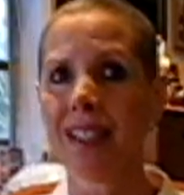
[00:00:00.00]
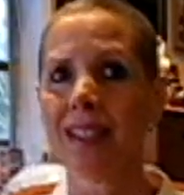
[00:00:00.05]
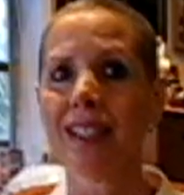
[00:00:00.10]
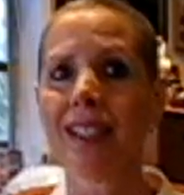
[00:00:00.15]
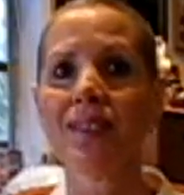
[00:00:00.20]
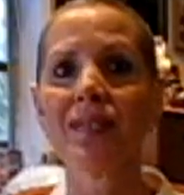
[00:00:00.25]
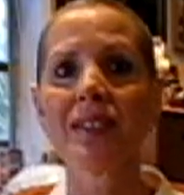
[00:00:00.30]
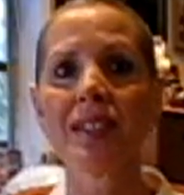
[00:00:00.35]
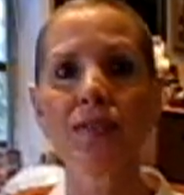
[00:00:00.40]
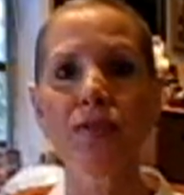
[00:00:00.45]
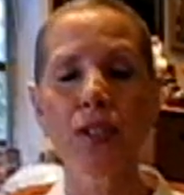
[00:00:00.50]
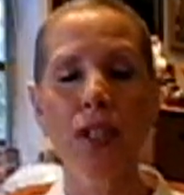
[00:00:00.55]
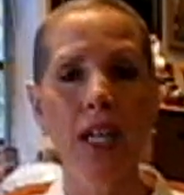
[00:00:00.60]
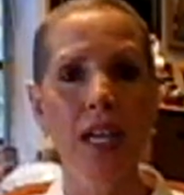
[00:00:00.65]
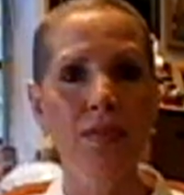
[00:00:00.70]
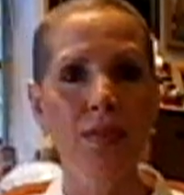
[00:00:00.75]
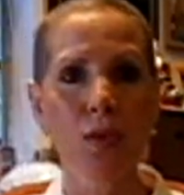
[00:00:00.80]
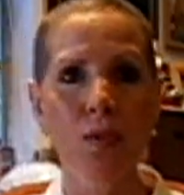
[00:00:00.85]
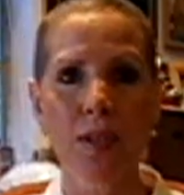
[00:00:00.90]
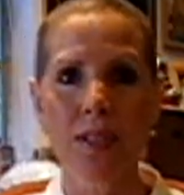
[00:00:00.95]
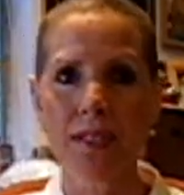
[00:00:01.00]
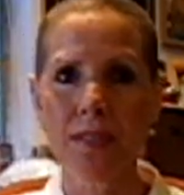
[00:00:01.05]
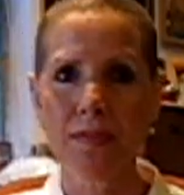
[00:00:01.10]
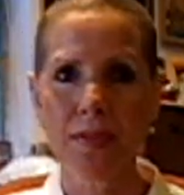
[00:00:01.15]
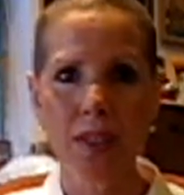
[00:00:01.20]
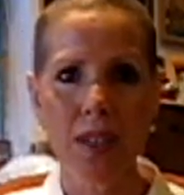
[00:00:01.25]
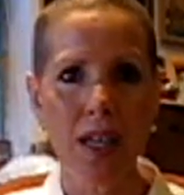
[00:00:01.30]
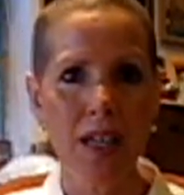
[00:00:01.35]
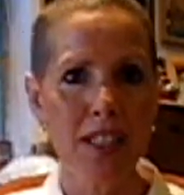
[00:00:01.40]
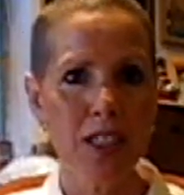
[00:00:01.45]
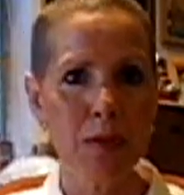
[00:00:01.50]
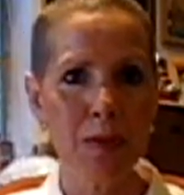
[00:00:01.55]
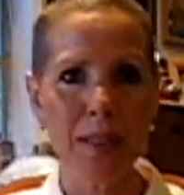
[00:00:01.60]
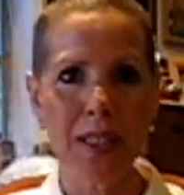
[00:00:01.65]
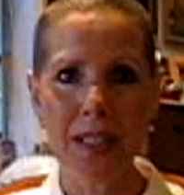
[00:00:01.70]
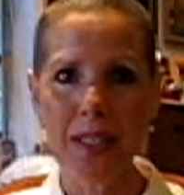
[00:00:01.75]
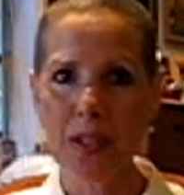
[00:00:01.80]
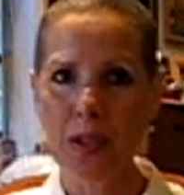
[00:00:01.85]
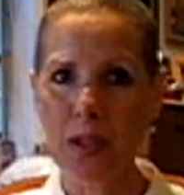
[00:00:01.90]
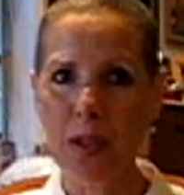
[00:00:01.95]
Even if you have a wonderful
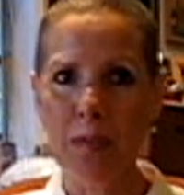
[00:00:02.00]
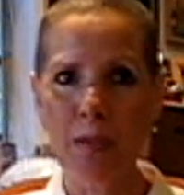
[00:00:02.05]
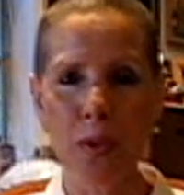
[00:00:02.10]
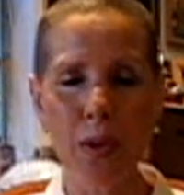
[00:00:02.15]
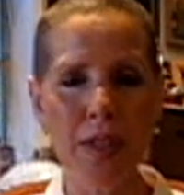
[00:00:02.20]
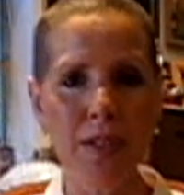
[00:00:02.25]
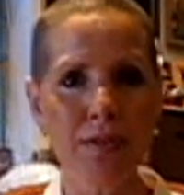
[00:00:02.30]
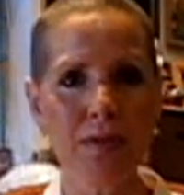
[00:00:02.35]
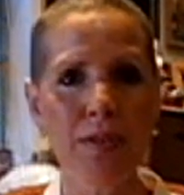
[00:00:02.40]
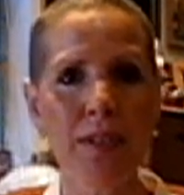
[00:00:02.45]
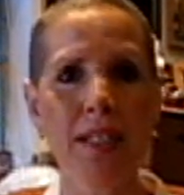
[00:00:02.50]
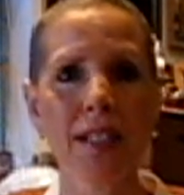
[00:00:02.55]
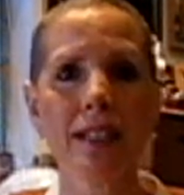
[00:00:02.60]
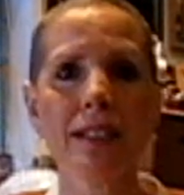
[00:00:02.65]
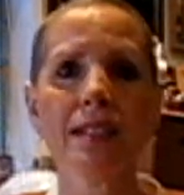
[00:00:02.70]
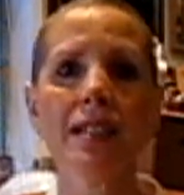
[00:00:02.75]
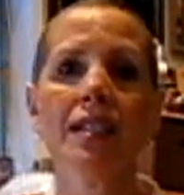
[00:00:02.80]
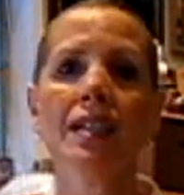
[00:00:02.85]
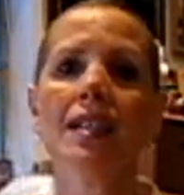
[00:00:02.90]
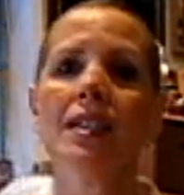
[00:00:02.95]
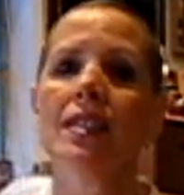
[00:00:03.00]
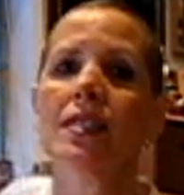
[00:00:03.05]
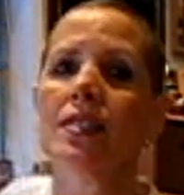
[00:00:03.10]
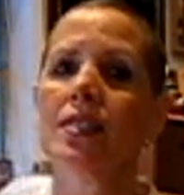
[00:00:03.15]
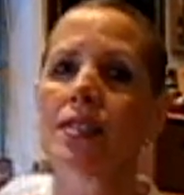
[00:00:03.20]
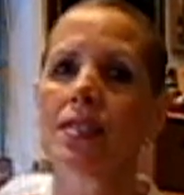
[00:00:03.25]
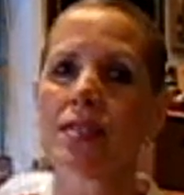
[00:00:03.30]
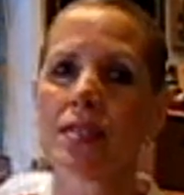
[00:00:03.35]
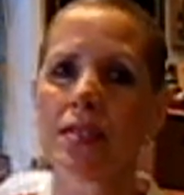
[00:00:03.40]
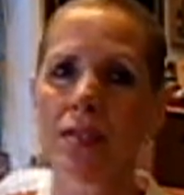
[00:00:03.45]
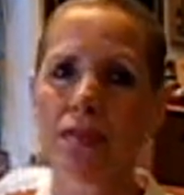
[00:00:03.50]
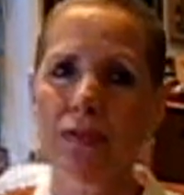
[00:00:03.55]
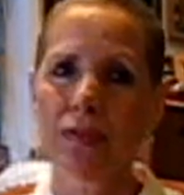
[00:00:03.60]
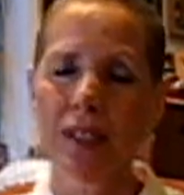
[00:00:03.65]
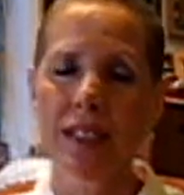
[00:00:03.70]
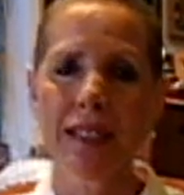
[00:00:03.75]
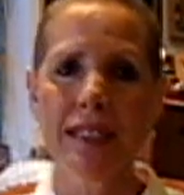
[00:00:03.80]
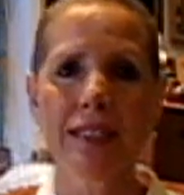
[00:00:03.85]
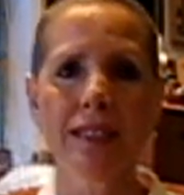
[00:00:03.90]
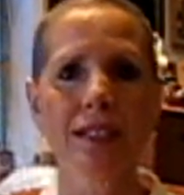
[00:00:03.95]
husband or boyfriend, the
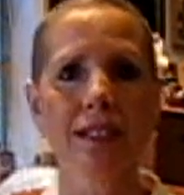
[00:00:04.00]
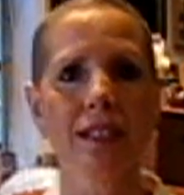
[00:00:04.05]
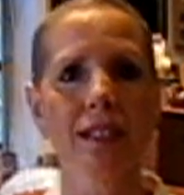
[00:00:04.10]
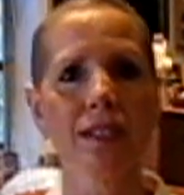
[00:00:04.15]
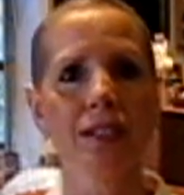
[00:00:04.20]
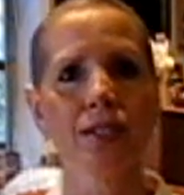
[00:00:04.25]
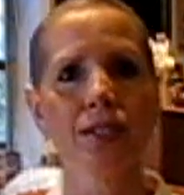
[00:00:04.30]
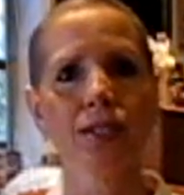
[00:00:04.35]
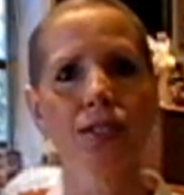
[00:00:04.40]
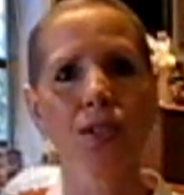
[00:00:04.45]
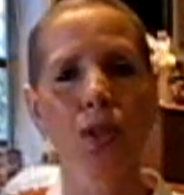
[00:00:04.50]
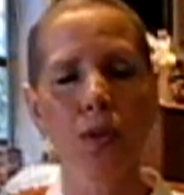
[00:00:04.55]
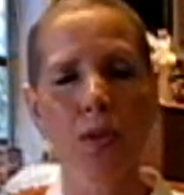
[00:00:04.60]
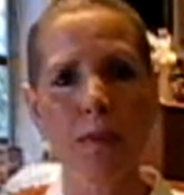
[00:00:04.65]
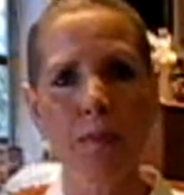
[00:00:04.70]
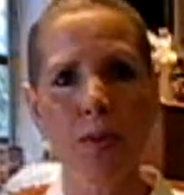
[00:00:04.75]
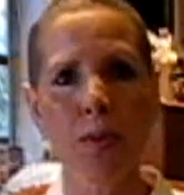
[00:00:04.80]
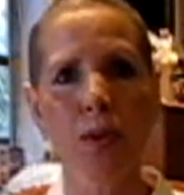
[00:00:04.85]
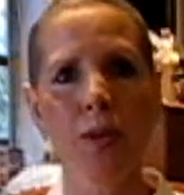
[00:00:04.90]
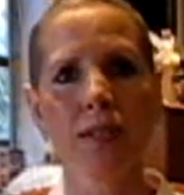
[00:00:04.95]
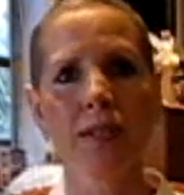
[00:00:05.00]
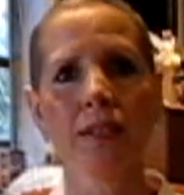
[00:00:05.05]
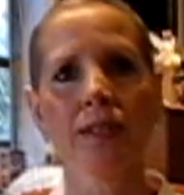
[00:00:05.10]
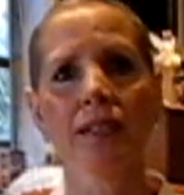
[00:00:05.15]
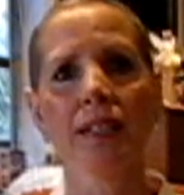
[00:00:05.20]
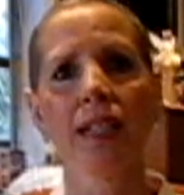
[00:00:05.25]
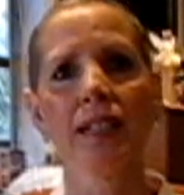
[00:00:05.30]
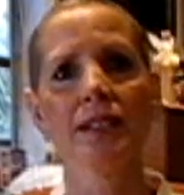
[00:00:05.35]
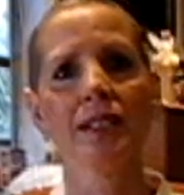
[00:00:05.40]
girlfriends are so important.